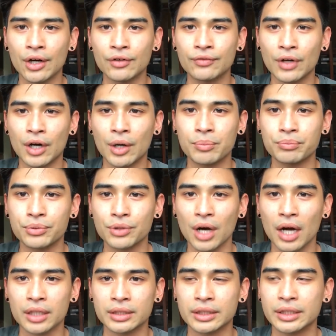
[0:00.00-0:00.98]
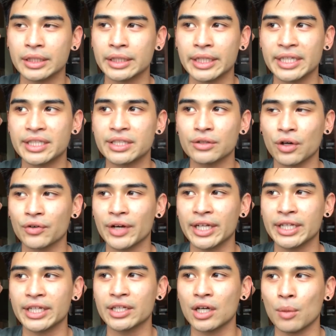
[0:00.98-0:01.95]
of broccoli,
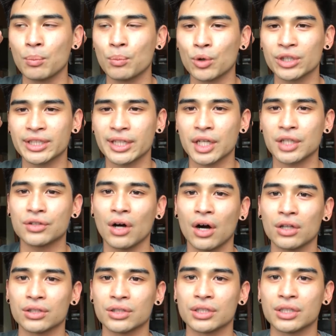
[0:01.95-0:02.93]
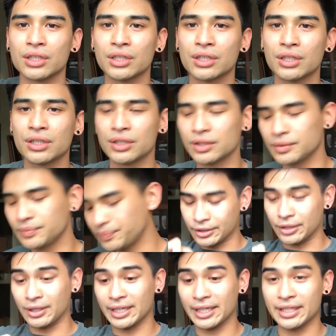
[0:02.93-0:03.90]
it's already more than $1.
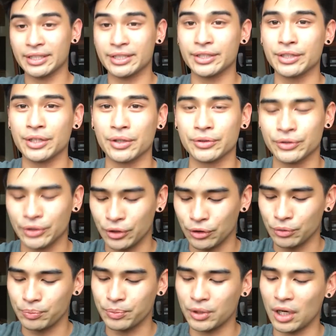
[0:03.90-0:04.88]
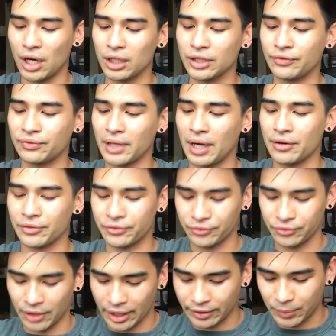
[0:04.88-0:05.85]
So I guess, you know, no
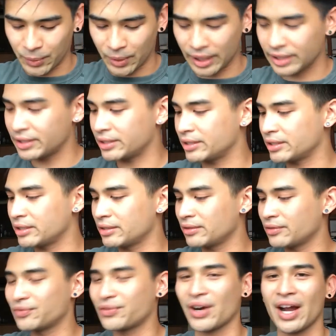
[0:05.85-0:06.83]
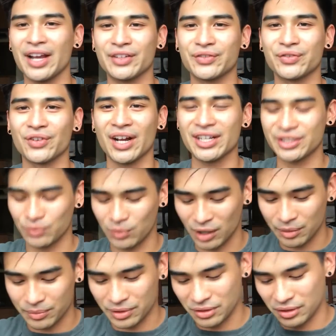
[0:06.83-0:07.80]
cauliflower fried rice
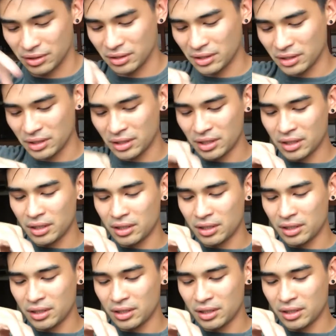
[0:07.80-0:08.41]
while I'm here.